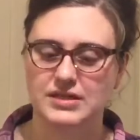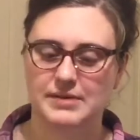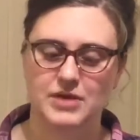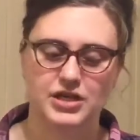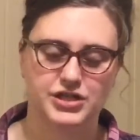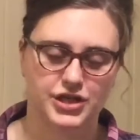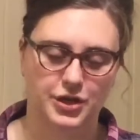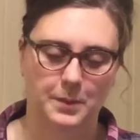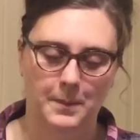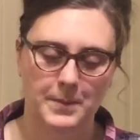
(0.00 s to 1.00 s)
I'm not
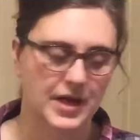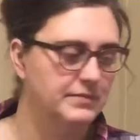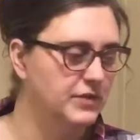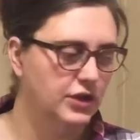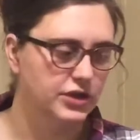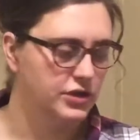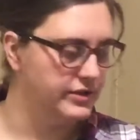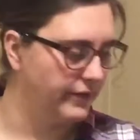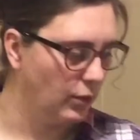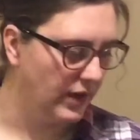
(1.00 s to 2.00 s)
sure, but you can use
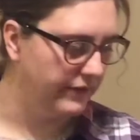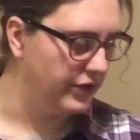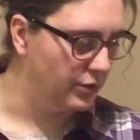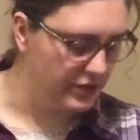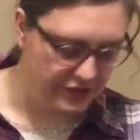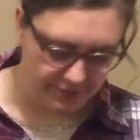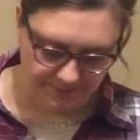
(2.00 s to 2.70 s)
it for whatever you want to.